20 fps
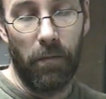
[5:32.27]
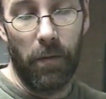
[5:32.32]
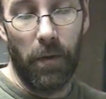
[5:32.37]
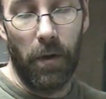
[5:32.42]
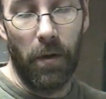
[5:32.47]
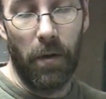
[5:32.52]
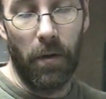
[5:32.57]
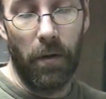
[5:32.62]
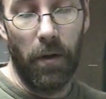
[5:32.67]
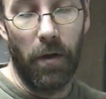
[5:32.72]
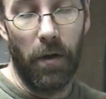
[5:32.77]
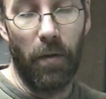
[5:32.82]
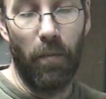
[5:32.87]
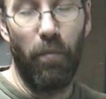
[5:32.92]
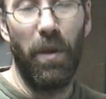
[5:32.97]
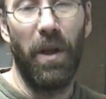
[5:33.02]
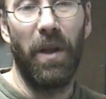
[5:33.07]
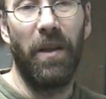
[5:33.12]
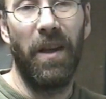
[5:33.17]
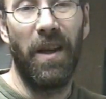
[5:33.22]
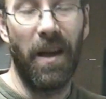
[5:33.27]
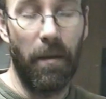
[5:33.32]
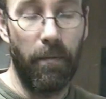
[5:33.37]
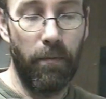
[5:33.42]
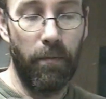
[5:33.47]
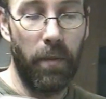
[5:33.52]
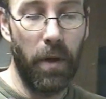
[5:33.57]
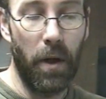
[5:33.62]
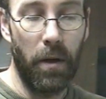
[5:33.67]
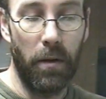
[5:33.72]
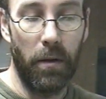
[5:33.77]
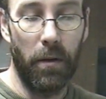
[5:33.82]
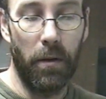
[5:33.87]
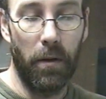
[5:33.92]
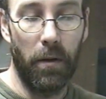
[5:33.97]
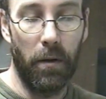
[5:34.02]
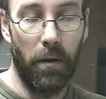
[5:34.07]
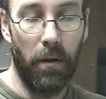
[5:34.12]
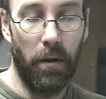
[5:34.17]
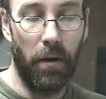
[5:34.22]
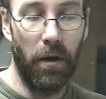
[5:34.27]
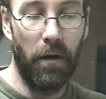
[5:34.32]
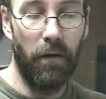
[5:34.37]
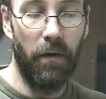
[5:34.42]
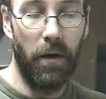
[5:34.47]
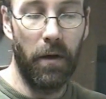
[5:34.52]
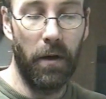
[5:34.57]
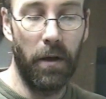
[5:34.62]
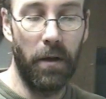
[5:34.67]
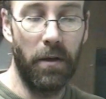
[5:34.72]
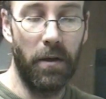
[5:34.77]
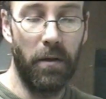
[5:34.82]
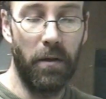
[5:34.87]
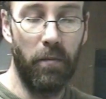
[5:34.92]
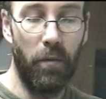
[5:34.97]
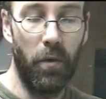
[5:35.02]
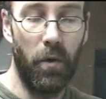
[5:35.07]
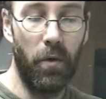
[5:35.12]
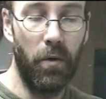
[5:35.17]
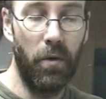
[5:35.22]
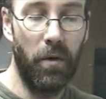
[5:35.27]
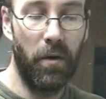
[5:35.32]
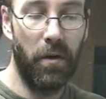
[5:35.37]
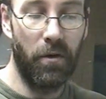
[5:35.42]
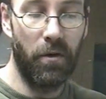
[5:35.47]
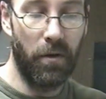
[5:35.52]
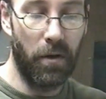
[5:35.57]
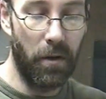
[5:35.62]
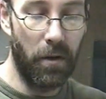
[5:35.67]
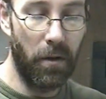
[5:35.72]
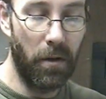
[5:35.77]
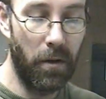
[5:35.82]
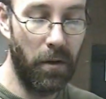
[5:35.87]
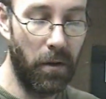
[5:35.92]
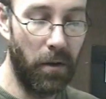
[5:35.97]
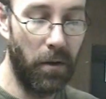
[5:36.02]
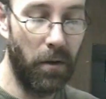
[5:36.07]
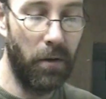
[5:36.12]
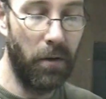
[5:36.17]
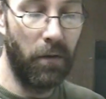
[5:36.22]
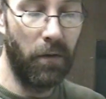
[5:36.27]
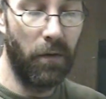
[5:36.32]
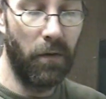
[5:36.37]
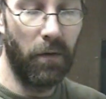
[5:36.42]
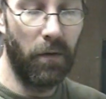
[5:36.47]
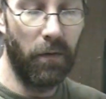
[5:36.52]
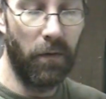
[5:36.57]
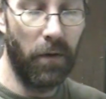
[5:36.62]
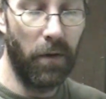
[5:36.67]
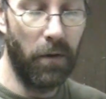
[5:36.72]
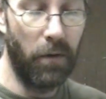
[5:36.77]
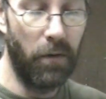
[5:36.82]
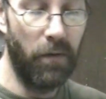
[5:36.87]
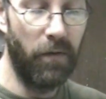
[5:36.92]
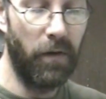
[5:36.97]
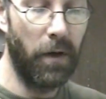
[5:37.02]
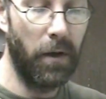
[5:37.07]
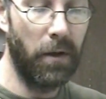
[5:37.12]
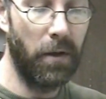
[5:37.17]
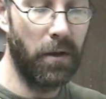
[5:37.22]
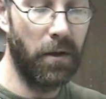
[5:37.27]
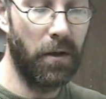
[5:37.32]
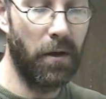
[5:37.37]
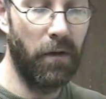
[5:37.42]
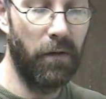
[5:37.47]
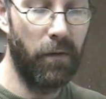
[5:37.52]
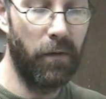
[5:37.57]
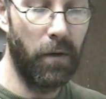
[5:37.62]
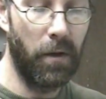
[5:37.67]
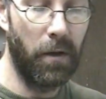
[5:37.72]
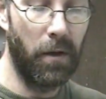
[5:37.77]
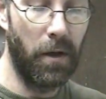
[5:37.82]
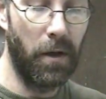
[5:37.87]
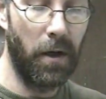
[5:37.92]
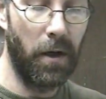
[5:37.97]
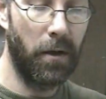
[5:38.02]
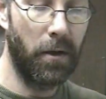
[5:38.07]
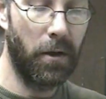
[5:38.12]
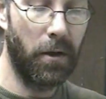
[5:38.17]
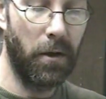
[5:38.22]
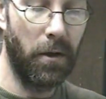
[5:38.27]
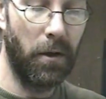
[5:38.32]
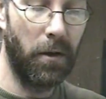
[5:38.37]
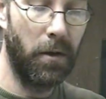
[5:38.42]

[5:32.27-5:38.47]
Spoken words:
know, you can build it up, give it a nice smooth trunk. You can do various stuff with it actually.